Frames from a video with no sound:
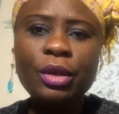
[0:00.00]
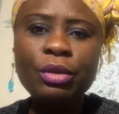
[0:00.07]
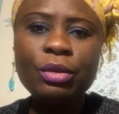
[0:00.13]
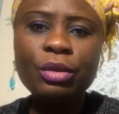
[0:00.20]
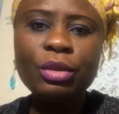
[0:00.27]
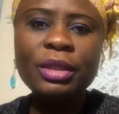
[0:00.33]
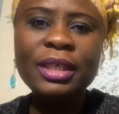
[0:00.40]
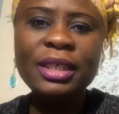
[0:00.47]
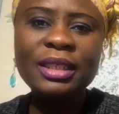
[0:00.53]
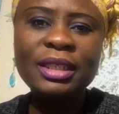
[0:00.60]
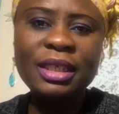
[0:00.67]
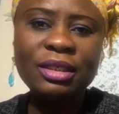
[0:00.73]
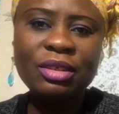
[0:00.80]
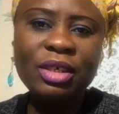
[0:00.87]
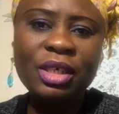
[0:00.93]
you don't
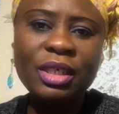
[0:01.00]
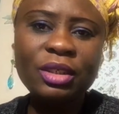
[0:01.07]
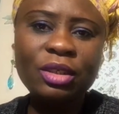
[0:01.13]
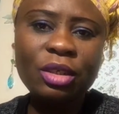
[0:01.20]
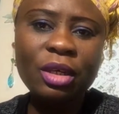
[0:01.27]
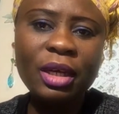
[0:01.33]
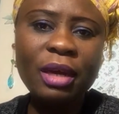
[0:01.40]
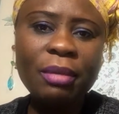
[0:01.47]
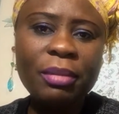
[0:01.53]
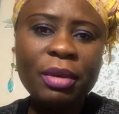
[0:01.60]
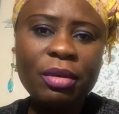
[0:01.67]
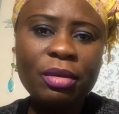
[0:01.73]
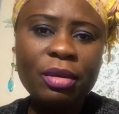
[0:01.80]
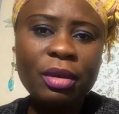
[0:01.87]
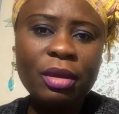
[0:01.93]
necessarily talk
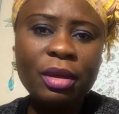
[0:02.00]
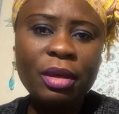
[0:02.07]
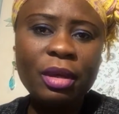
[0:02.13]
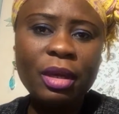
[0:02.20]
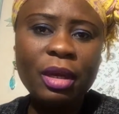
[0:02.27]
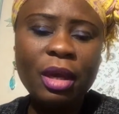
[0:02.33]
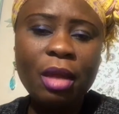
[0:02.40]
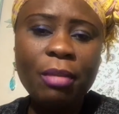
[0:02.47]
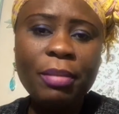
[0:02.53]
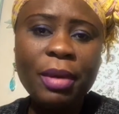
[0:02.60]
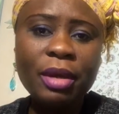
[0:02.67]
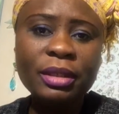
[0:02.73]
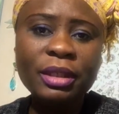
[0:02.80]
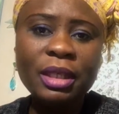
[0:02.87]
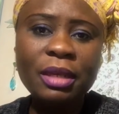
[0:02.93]
about
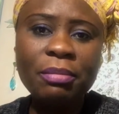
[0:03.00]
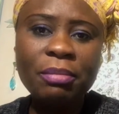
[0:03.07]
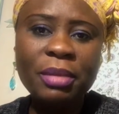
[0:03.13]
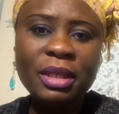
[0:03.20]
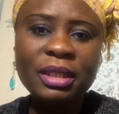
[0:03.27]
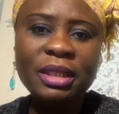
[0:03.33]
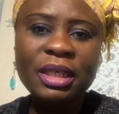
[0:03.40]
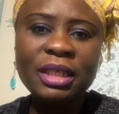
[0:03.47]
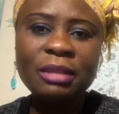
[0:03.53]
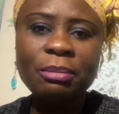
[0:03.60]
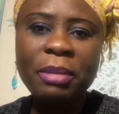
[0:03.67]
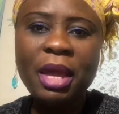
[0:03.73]
in business.